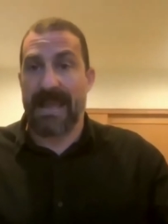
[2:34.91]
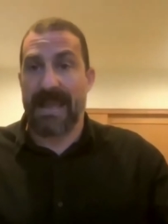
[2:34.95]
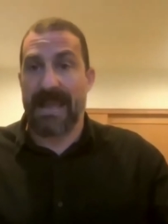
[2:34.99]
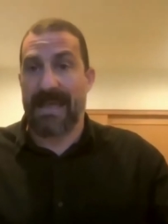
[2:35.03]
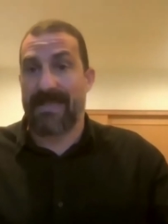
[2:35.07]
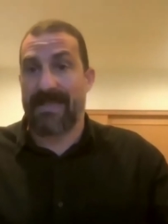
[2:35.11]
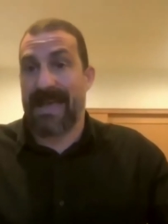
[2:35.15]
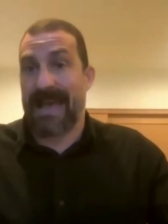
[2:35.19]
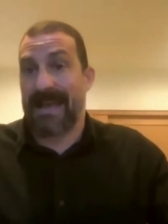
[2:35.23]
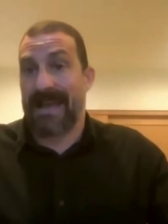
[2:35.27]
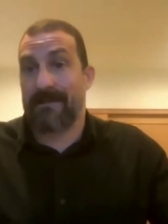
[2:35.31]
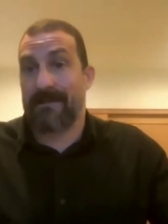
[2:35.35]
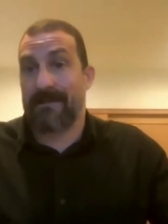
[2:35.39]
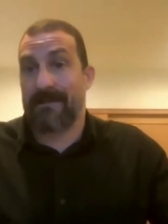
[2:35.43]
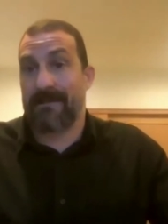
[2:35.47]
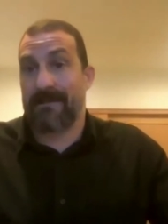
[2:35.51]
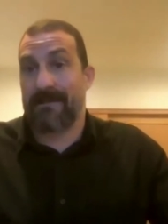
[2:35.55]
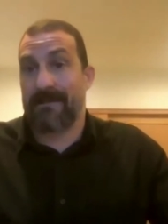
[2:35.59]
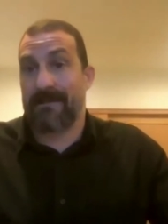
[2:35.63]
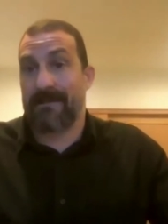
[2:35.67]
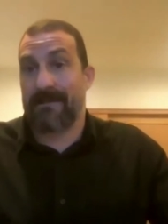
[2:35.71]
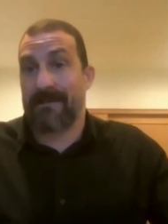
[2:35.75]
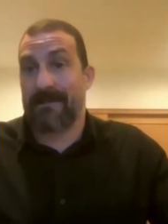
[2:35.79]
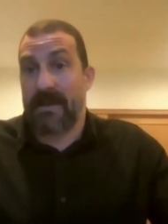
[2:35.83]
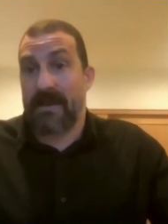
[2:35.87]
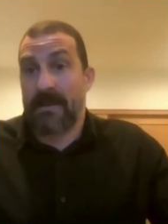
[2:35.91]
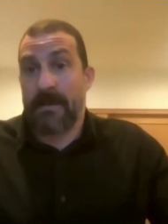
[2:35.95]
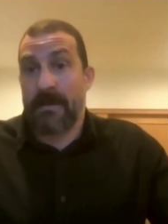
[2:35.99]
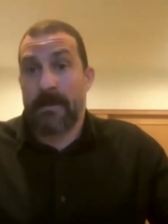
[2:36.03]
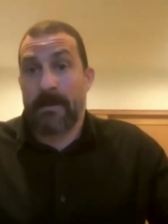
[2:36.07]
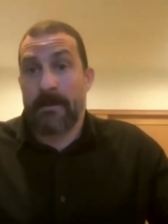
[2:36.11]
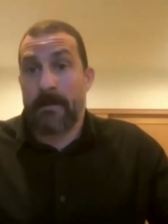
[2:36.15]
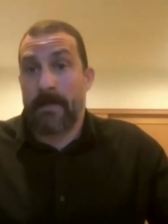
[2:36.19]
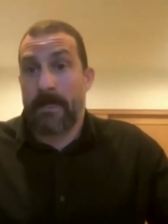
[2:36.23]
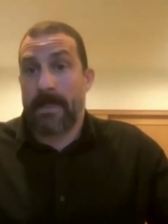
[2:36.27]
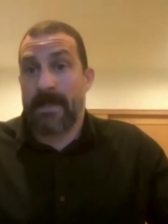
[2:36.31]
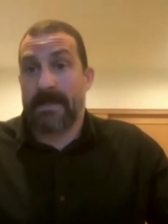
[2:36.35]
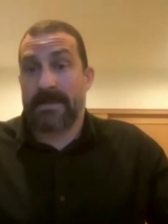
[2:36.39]
And that ability
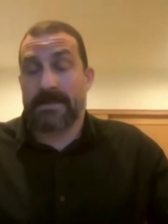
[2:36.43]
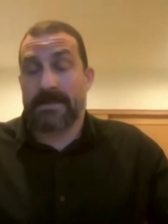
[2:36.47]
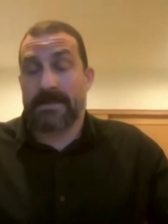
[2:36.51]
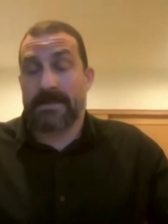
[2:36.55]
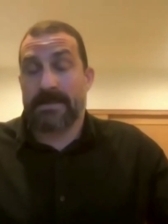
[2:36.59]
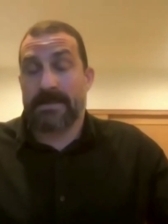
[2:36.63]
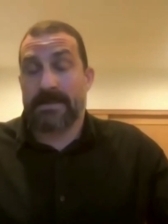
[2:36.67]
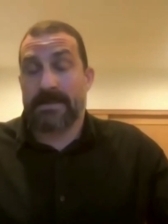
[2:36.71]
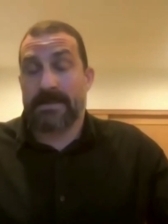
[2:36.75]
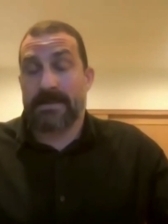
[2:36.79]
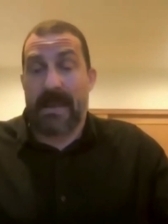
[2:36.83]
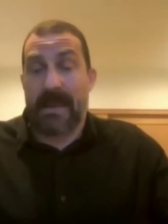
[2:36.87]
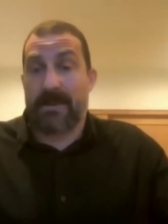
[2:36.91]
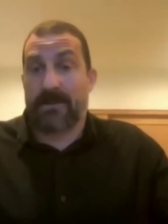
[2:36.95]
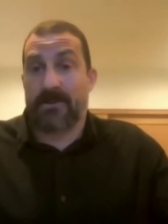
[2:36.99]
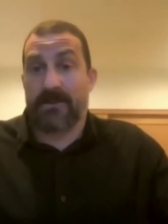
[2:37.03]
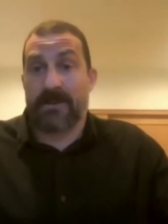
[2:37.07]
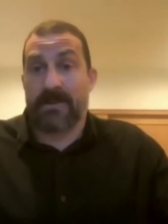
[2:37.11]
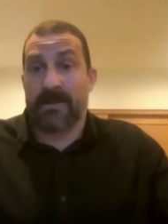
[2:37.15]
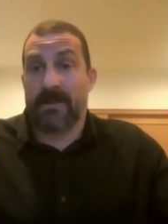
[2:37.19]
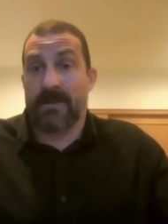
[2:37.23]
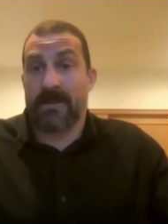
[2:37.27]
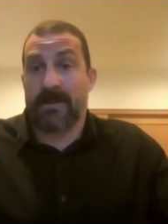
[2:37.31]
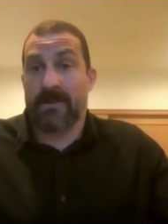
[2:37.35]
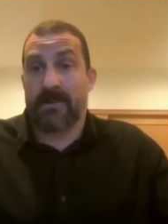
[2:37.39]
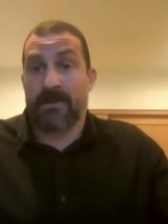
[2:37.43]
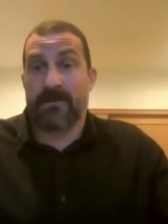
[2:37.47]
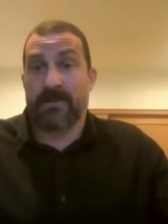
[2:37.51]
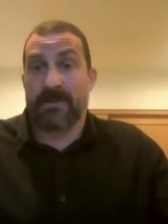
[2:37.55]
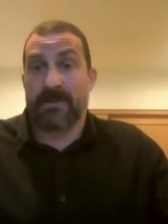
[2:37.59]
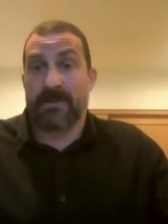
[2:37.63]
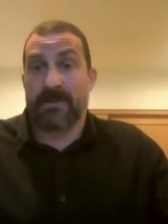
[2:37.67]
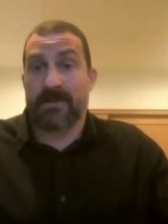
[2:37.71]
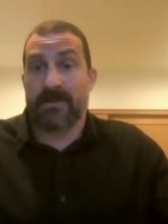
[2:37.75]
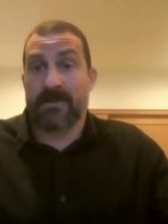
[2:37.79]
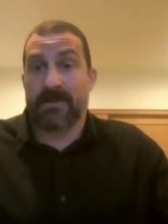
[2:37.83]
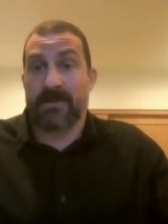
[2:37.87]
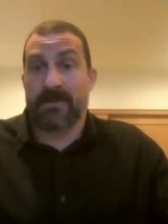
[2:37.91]
is anchored in the nervous
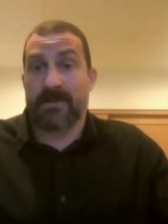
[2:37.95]
system.